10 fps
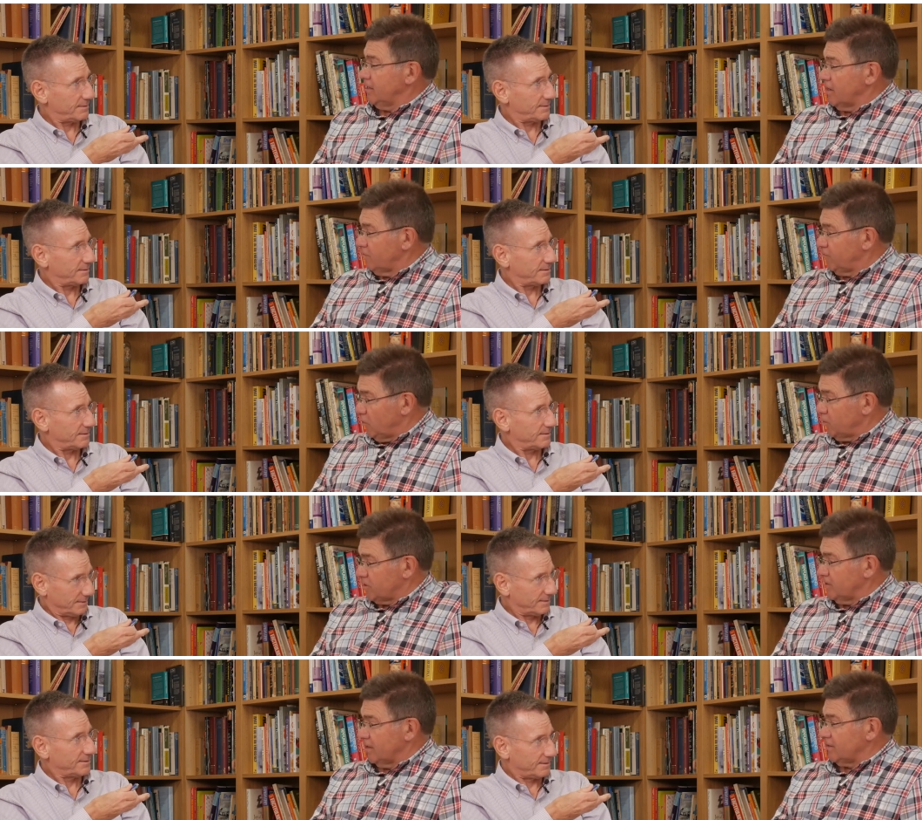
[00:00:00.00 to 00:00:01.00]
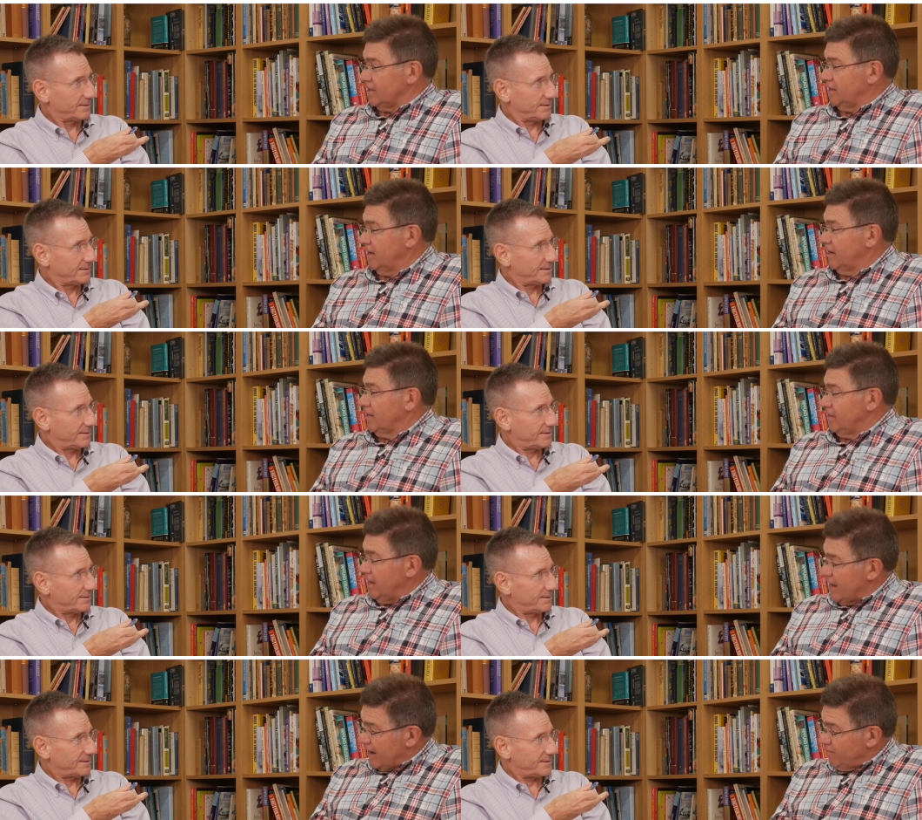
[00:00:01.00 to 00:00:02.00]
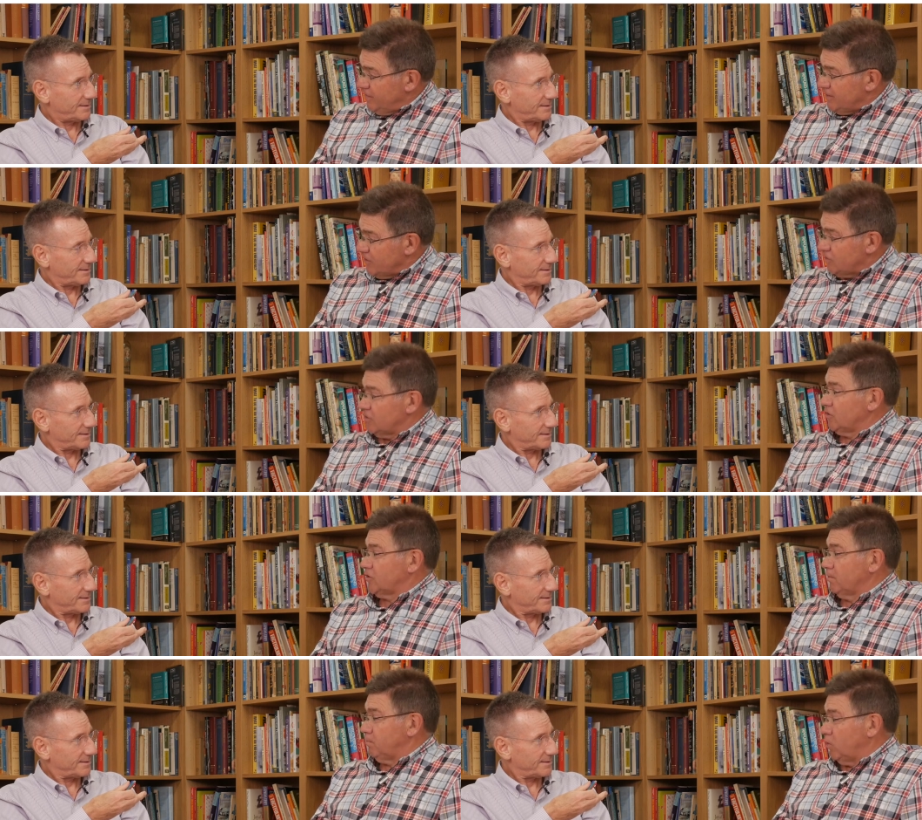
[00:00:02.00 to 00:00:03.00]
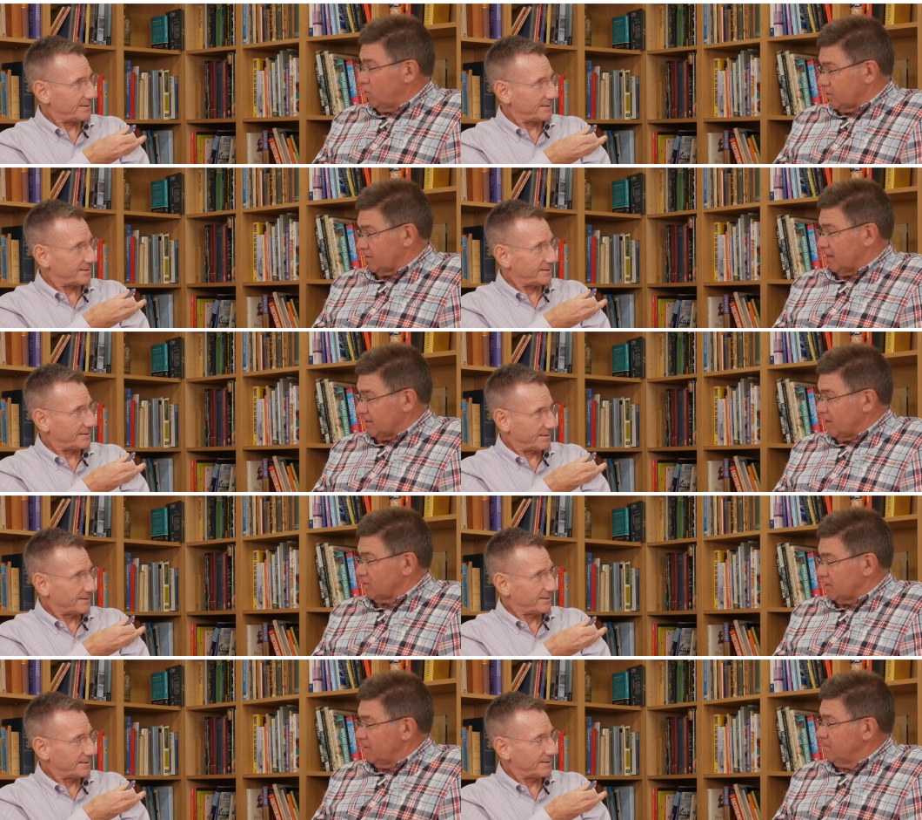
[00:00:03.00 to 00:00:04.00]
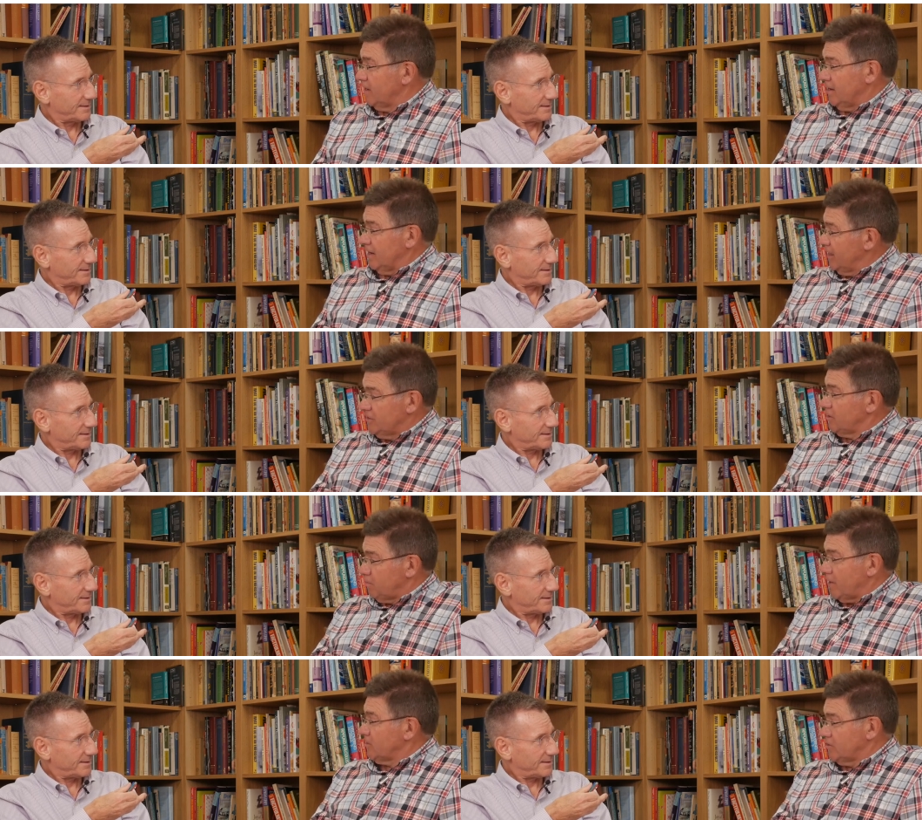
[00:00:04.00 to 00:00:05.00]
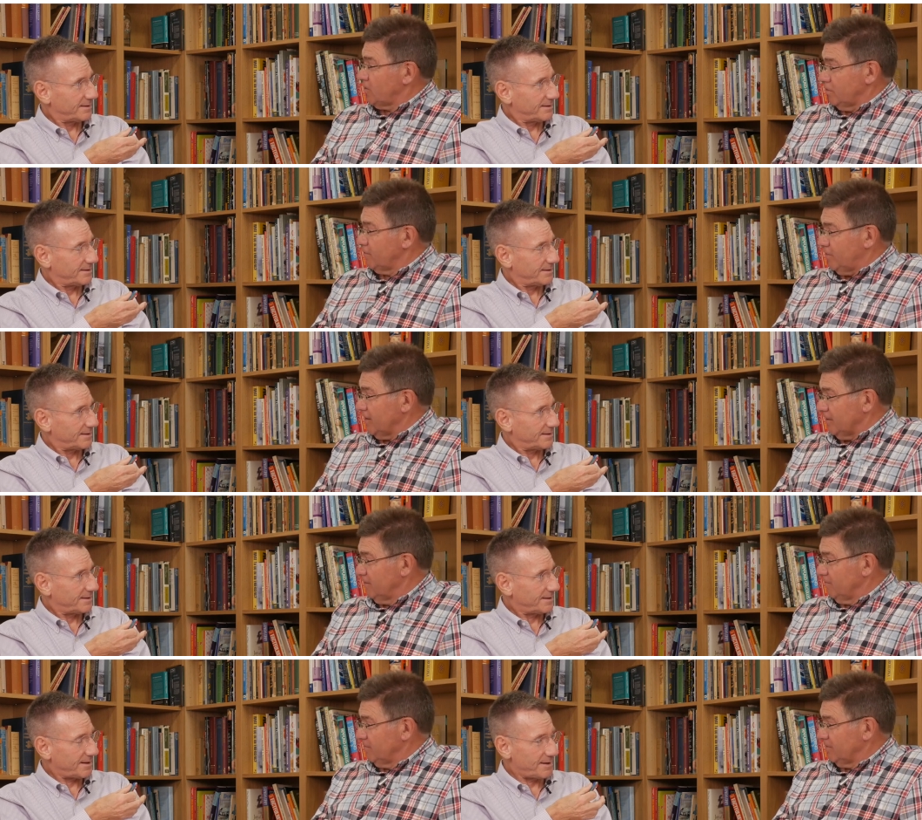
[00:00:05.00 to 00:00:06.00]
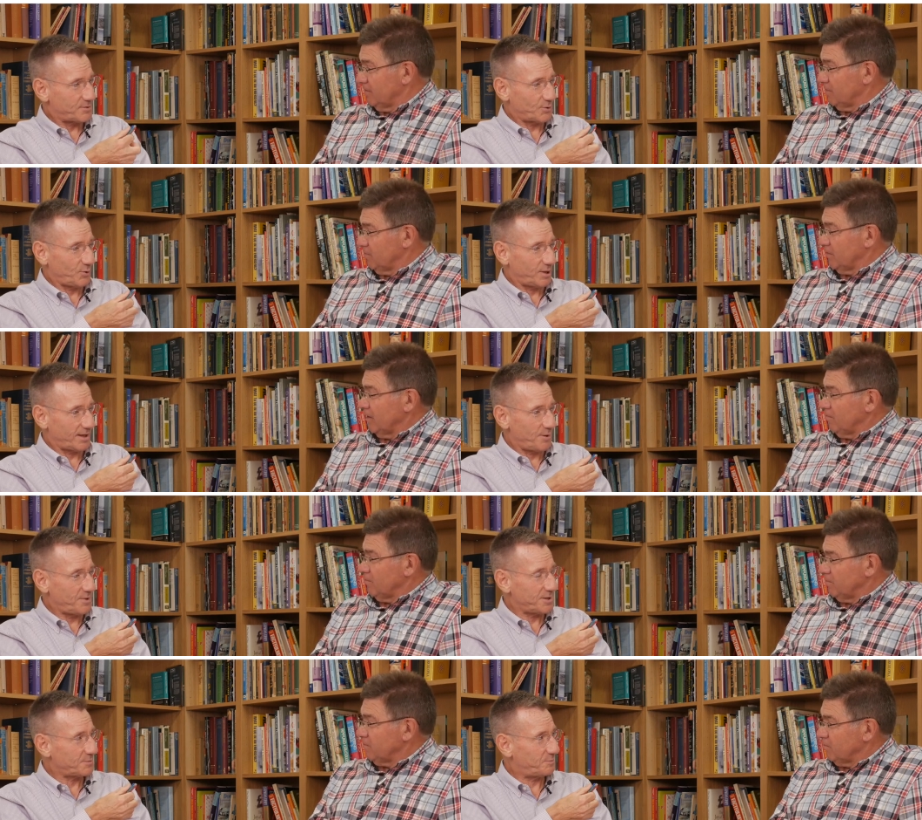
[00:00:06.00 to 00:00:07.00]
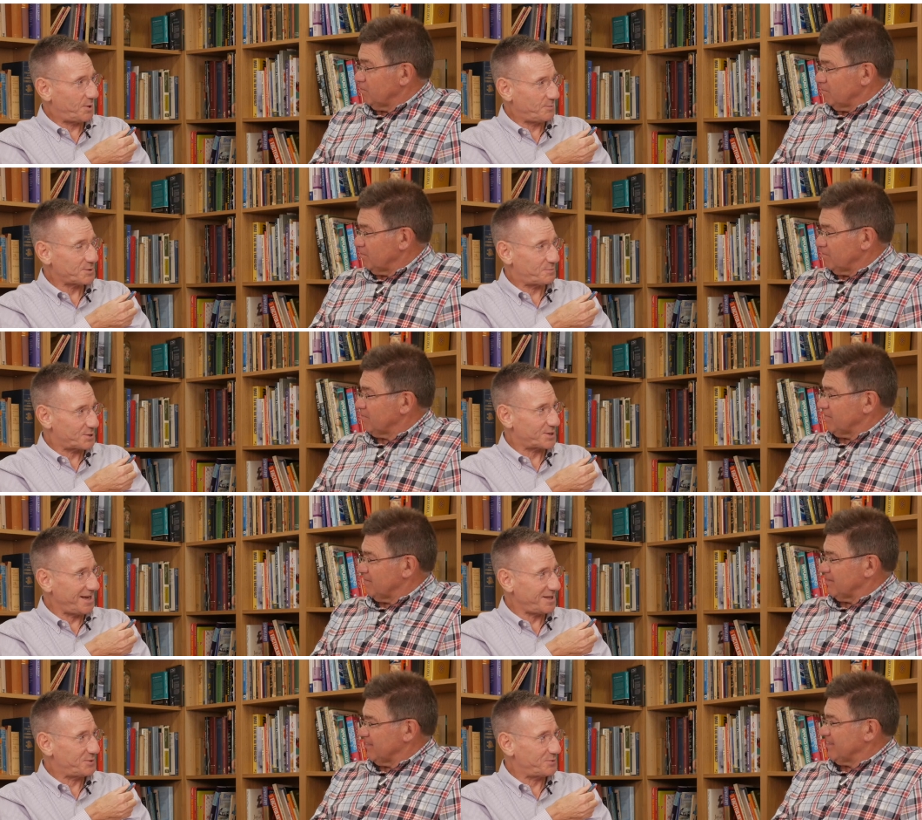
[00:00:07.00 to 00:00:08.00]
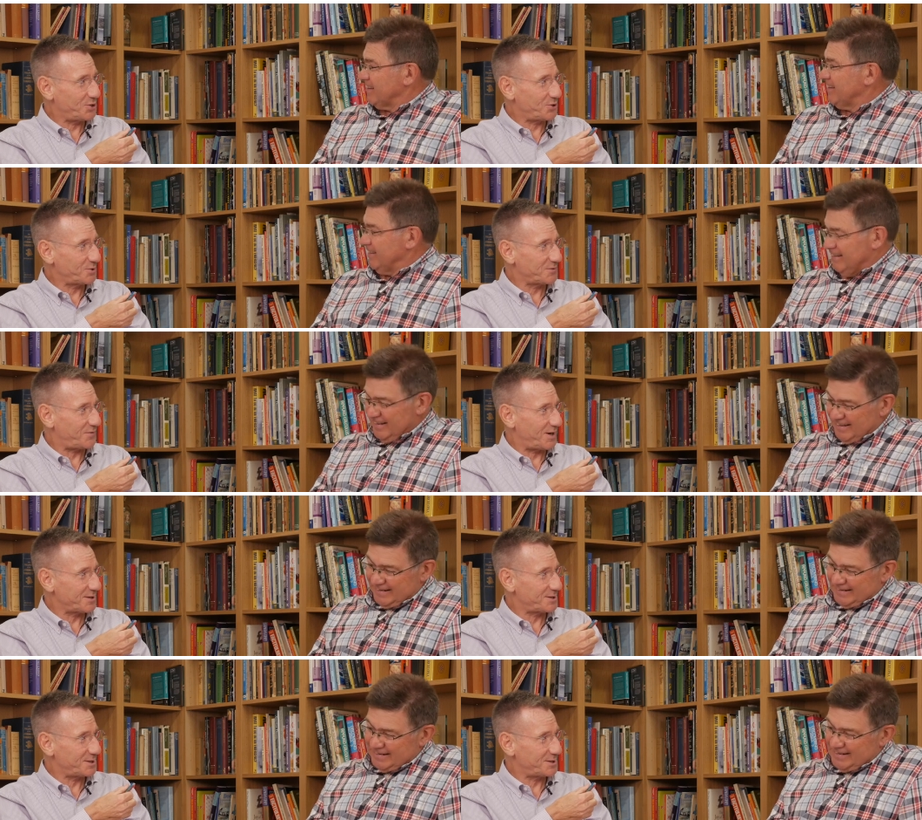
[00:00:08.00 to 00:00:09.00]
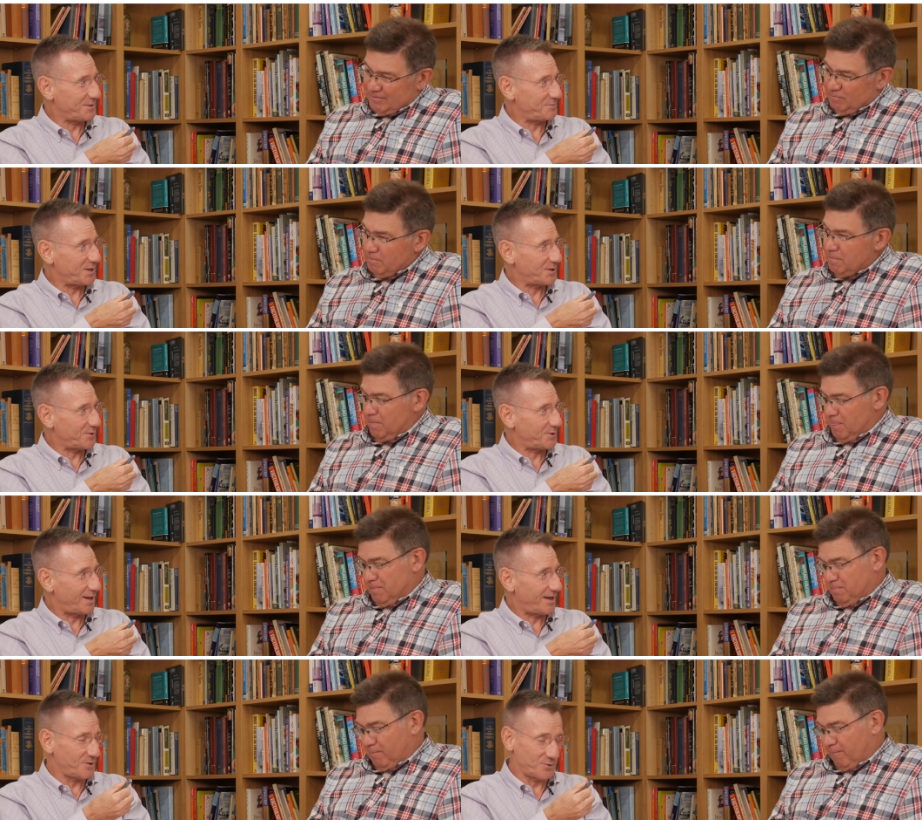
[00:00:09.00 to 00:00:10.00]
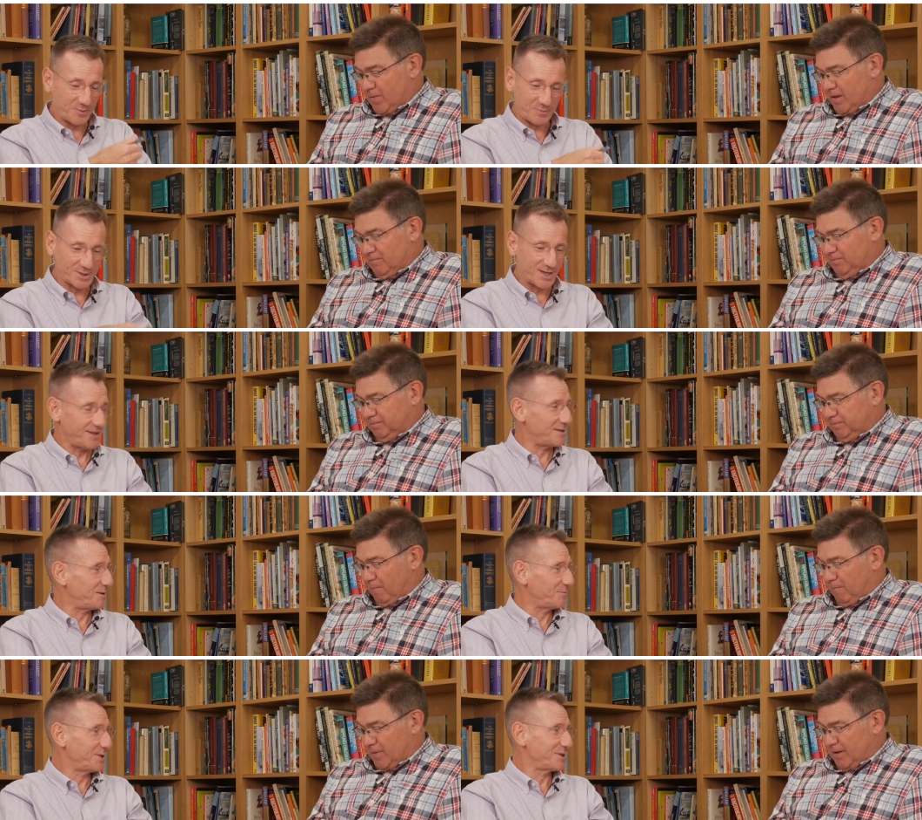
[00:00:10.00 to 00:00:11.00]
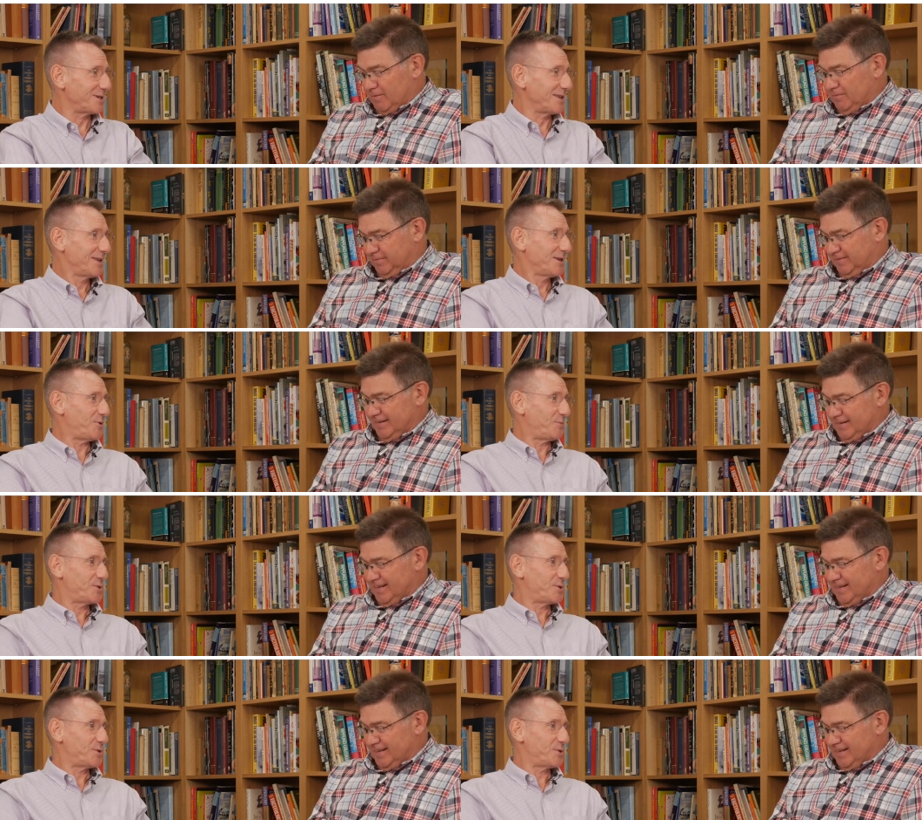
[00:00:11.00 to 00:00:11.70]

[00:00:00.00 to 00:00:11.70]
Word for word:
Speaker 1: and unfortunately, the evidence to support that outcome isn't present on the file.
Speaker 2: Absolutely. How much, how much percentage would you go as far as to say, Peter, on that? I know the percentage I'm going to say. What